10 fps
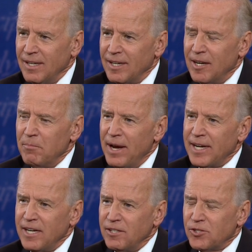in
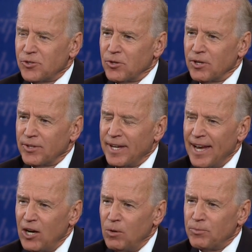making sure that
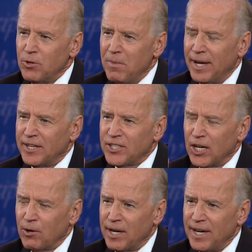help,
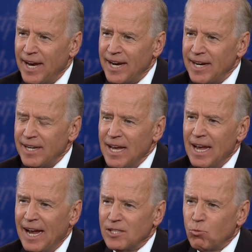humanitarian aid,
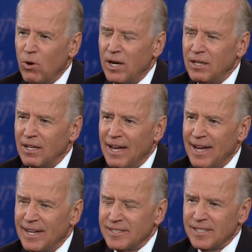as well
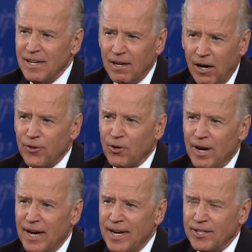as other
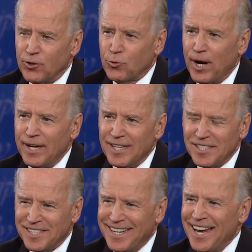aid and training
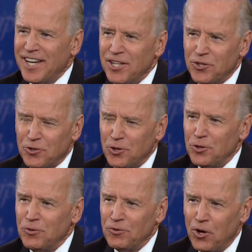is getting
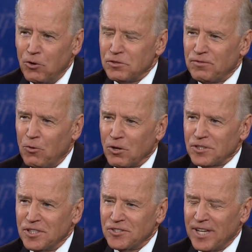to those
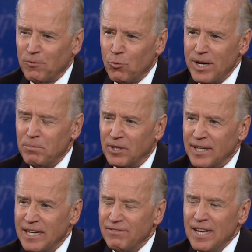forces that we
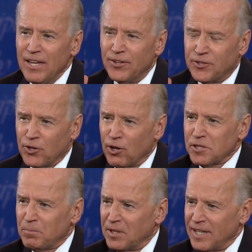believe, the Turks
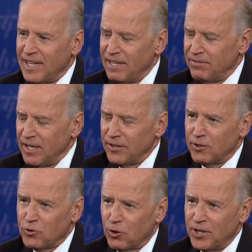believe, the
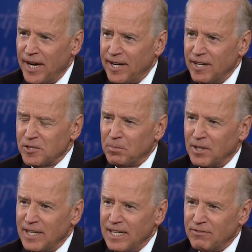Jordanians
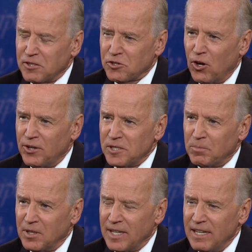believe, the Saudis
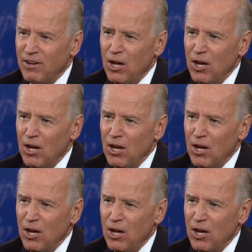believe